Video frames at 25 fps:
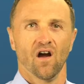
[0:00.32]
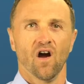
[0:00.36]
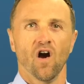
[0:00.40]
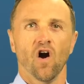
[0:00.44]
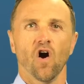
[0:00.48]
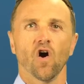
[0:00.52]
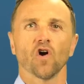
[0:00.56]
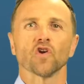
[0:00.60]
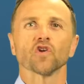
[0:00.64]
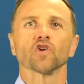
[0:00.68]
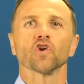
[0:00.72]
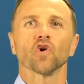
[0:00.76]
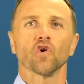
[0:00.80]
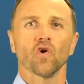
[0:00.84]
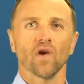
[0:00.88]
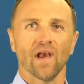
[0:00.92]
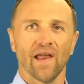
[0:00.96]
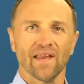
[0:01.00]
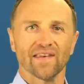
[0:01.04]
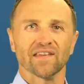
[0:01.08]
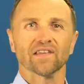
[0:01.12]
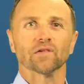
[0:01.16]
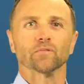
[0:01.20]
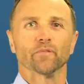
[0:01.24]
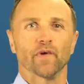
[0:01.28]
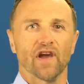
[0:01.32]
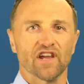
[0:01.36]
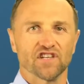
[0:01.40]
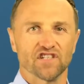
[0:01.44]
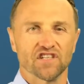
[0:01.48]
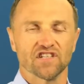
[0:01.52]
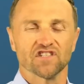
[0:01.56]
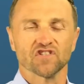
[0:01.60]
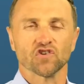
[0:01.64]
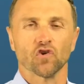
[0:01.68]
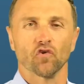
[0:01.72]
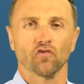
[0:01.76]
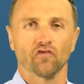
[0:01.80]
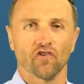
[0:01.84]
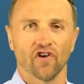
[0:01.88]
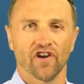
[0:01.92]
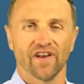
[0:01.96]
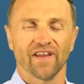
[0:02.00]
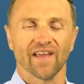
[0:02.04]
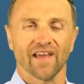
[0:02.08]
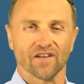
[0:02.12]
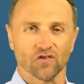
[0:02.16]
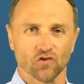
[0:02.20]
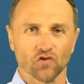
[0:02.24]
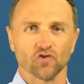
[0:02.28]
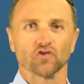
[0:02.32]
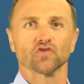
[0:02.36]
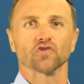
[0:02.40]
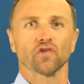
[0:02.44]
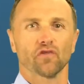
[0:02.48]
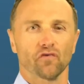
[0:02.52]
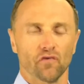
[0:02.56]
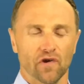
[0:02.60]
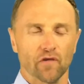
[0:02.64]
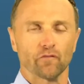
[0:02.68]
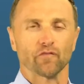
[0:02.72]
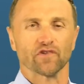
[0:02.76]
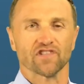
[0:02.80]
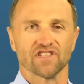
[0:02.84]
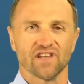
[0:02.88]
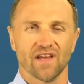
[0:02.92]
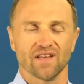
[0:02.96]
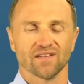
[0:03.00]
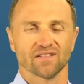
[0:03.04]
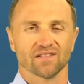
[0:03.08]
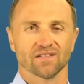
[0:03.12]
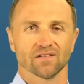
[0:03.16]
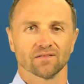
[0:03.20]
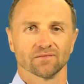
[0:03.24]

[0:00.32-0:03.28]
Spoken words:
Are your landing pages converting at 2 to 3%?